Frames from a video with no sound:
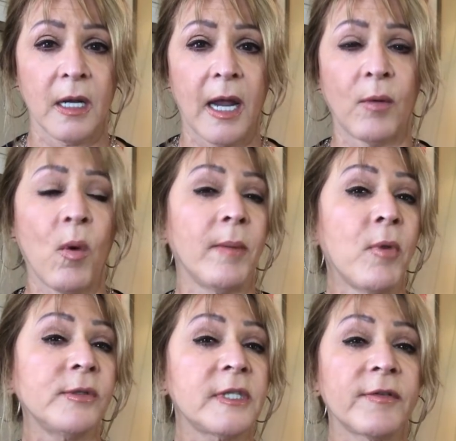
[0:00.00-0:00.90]
And what
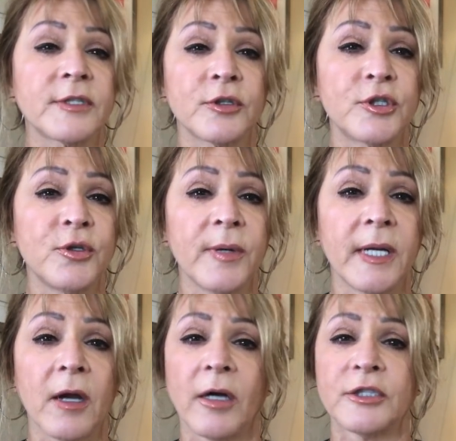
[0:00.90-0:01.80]
most of us are
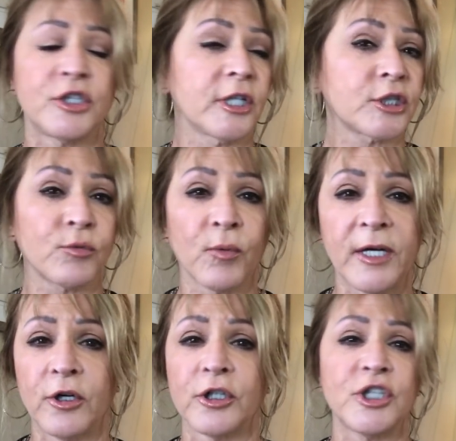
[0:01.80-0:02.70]
doing is just
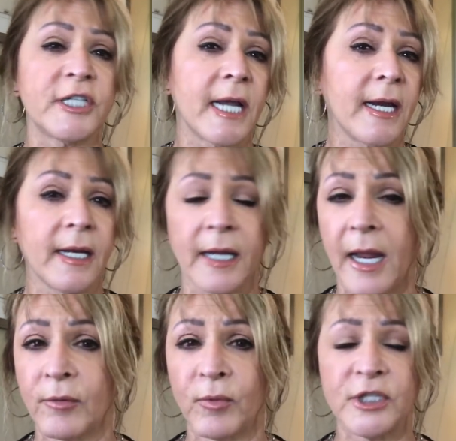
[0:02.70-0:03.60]
regurgitating
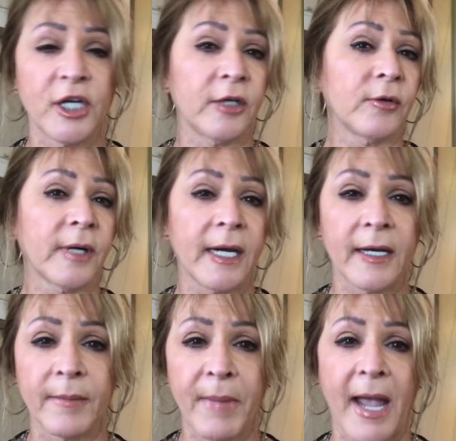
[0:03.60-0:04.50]
and
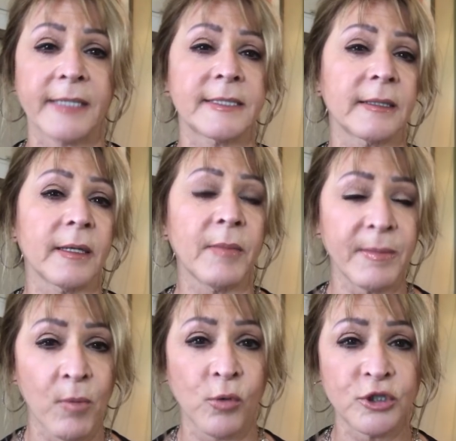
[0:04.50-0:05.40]
regenerating past
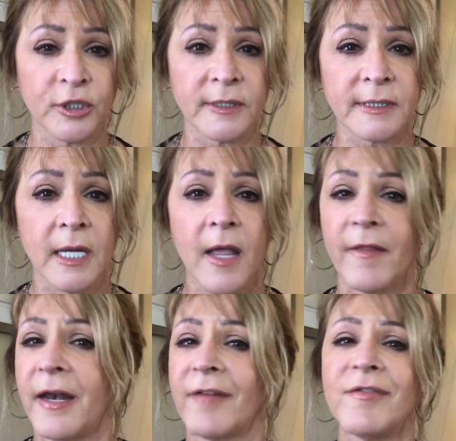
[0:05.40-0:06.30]
emotions
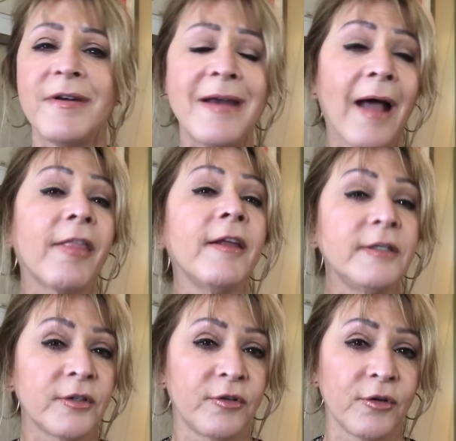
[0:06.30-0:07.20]
that have nothing
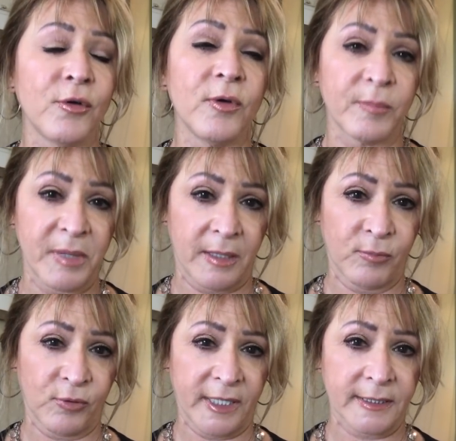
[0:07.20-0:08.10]
to do with being
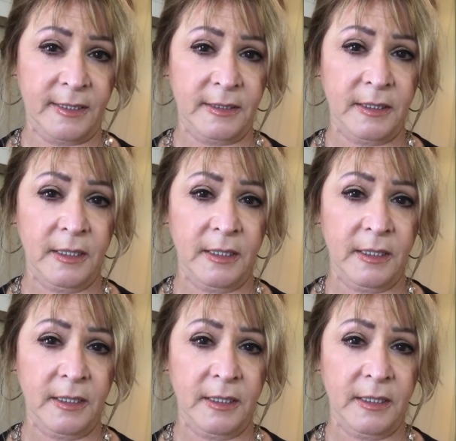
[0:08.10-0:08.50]
present.